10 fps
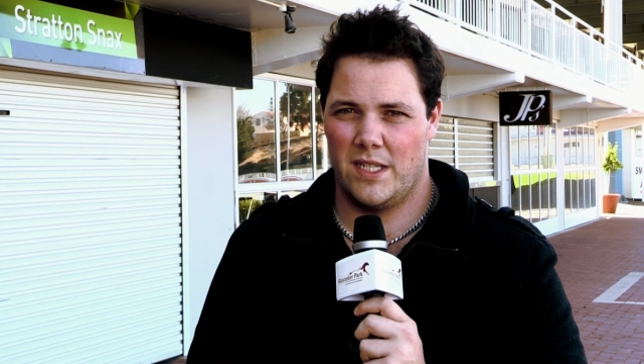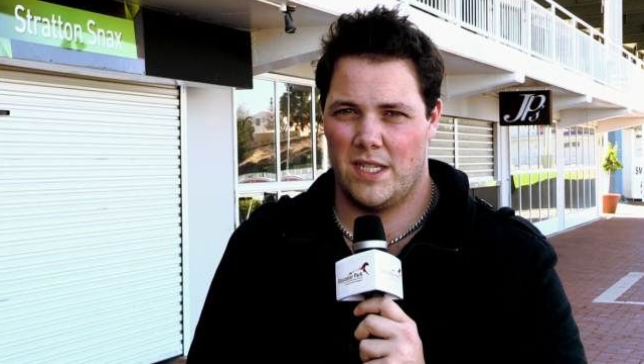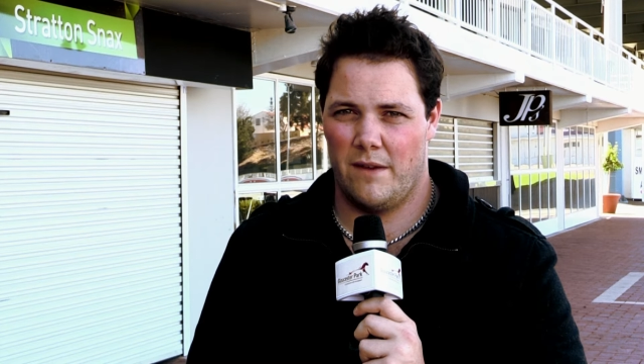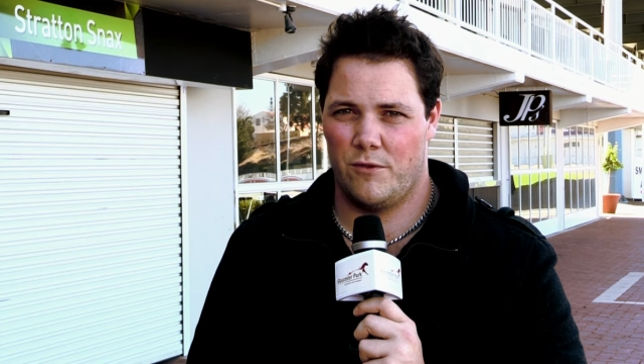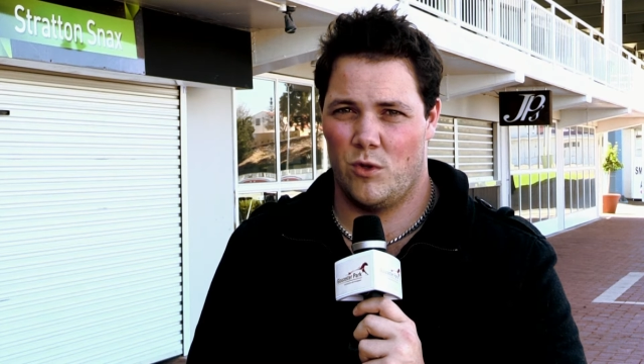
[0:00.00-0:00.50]

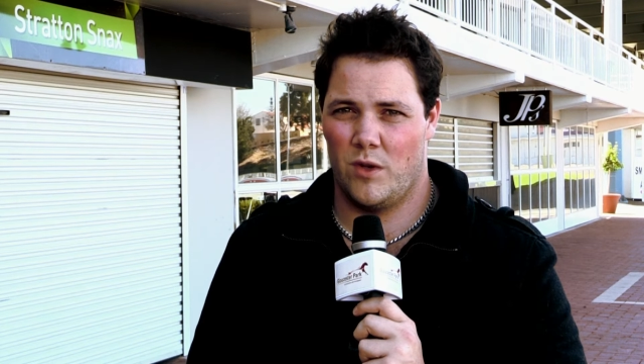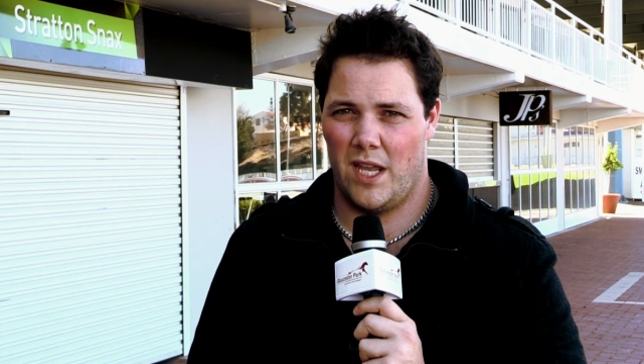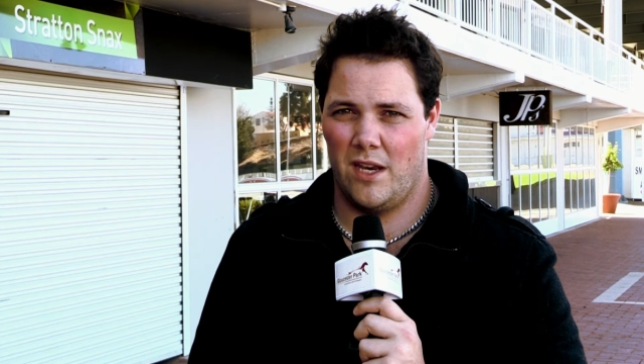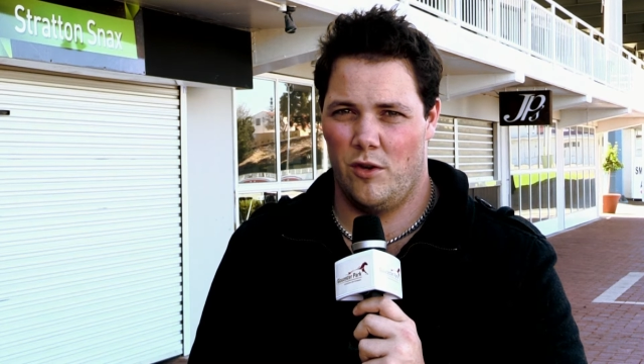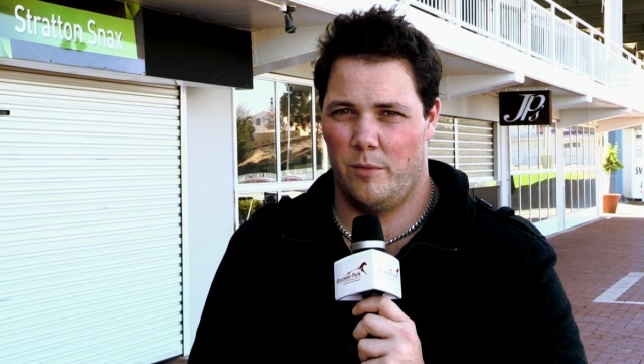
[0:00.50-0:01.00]
Tough draw,
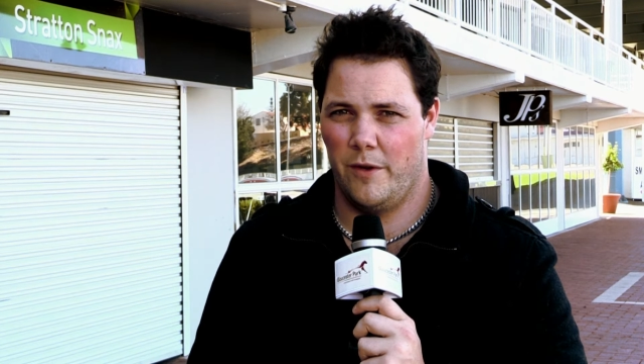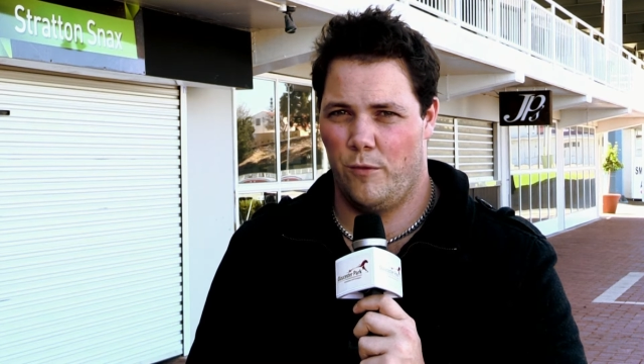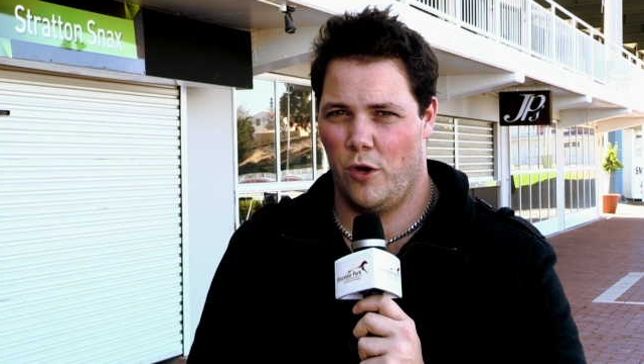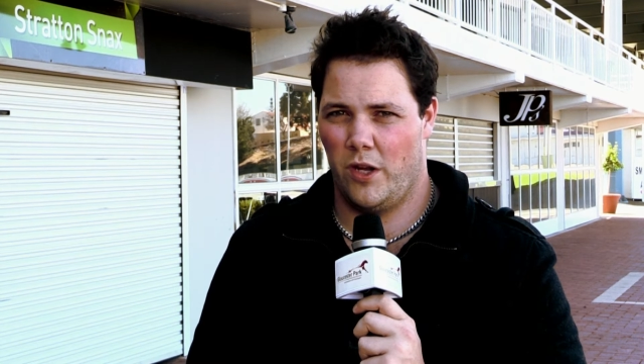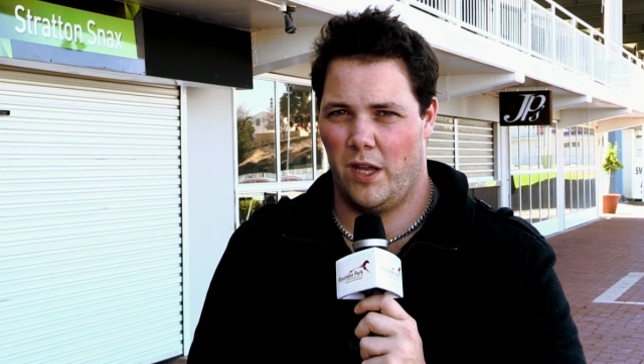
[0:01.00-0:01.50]
can do a bit of
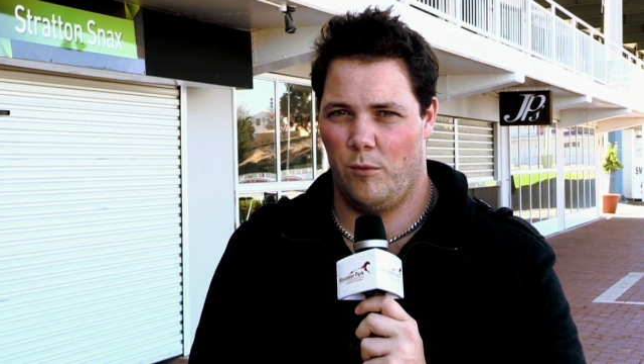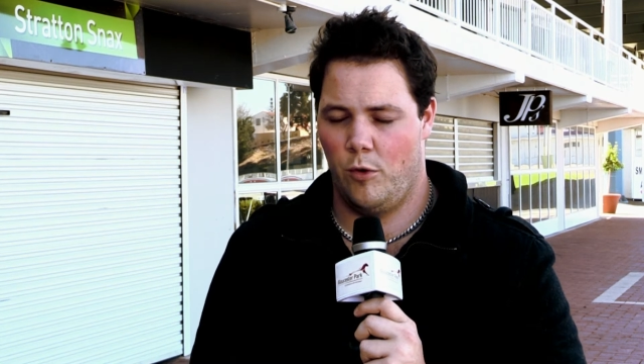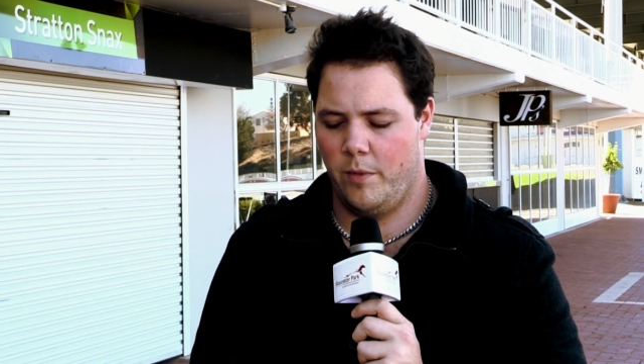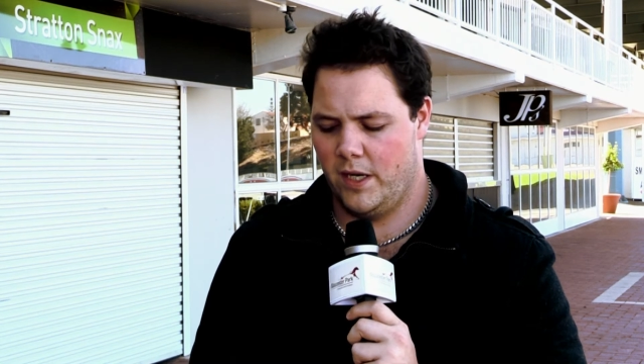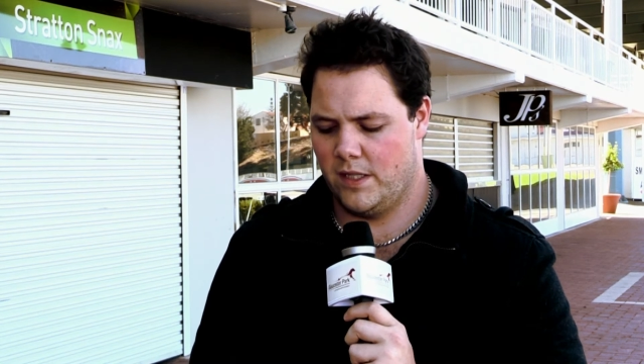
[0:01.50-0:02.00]
work and
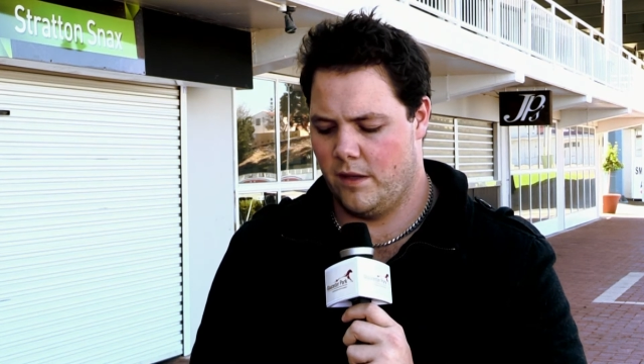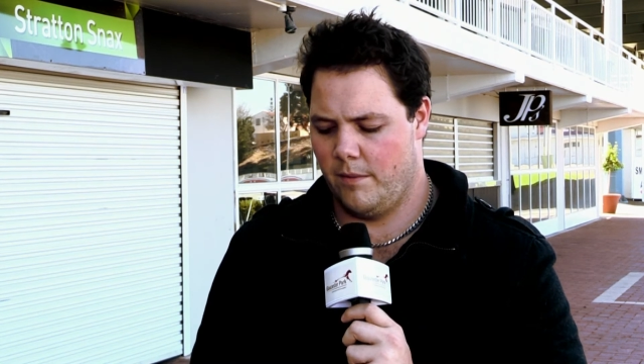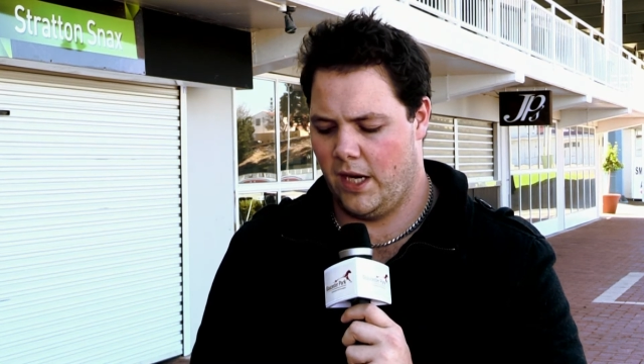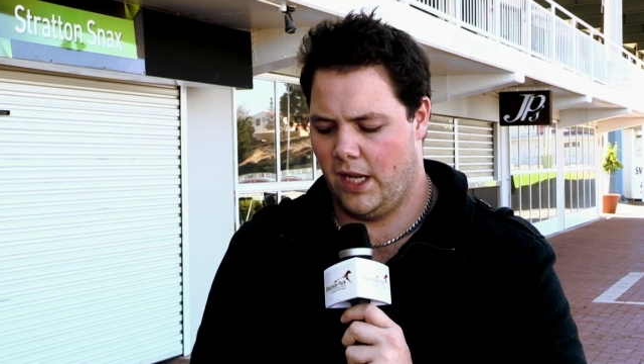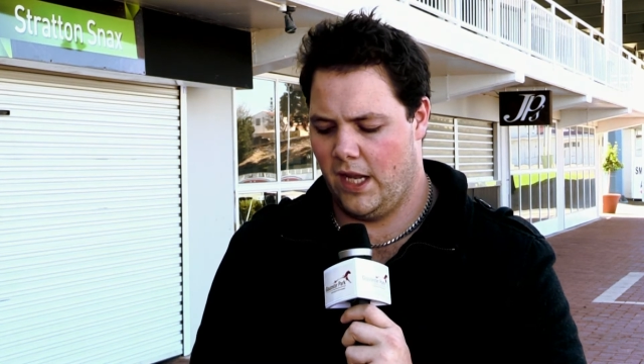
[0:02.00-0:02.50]
will be into the
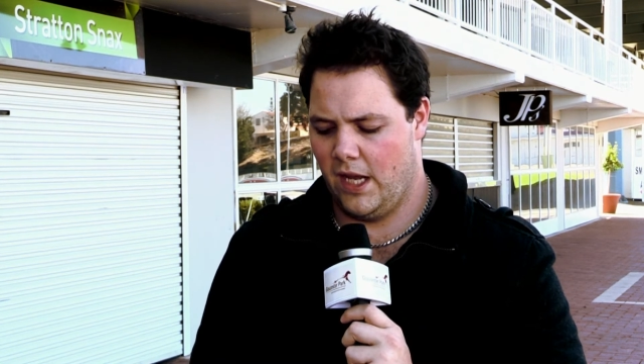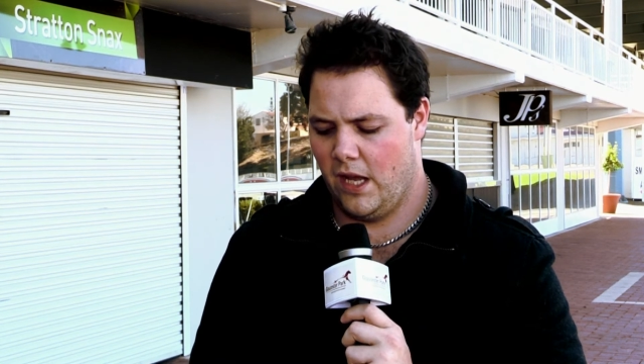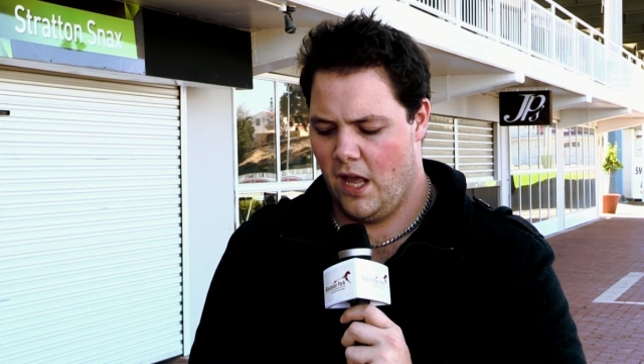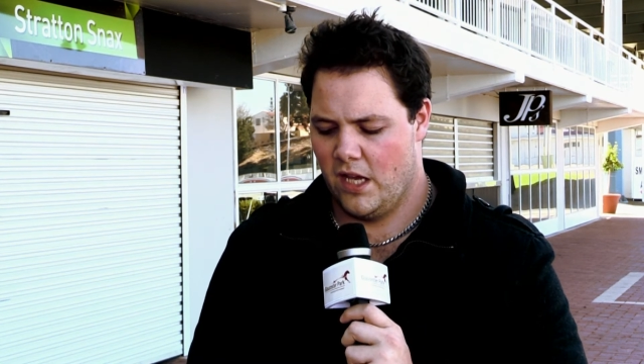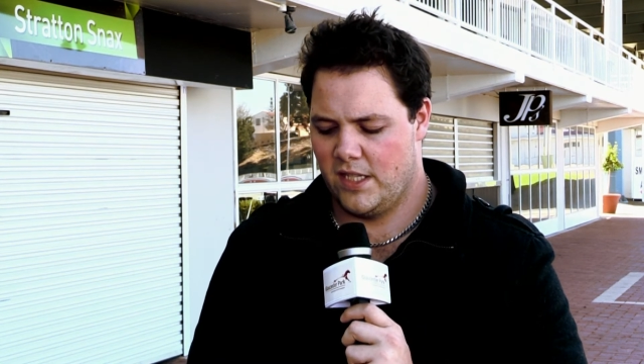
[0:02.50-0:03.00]
money here.